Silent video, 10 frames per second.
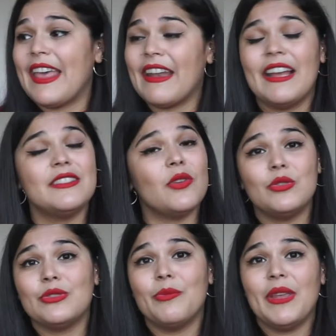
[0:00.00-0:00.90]
That has
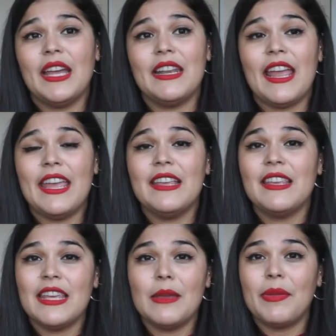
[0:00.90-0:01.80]
also been a
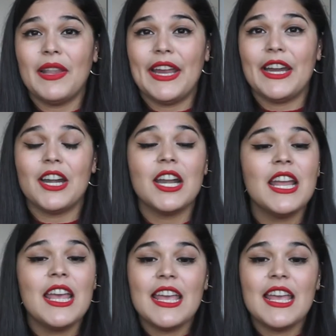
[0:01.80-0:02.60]
key player